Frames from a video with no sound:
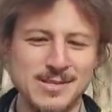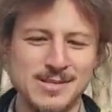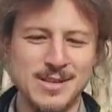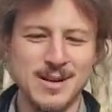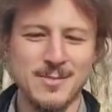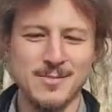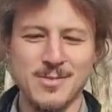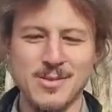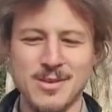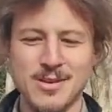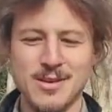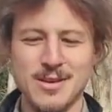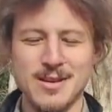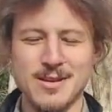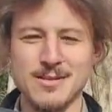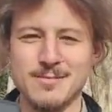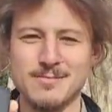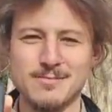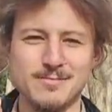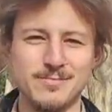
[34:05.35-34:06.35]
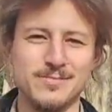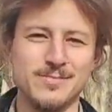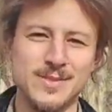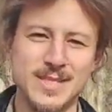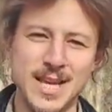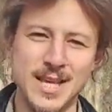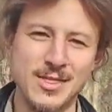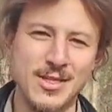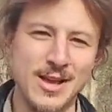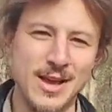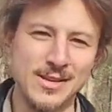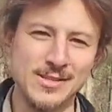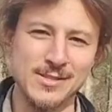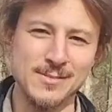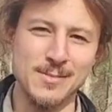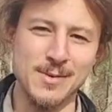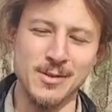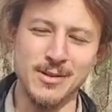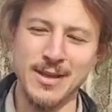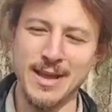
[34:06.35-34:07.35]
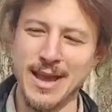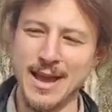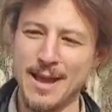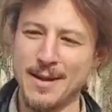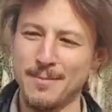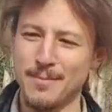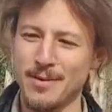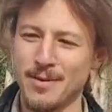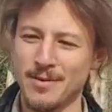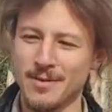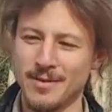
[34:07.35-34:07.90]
10,000 milliamp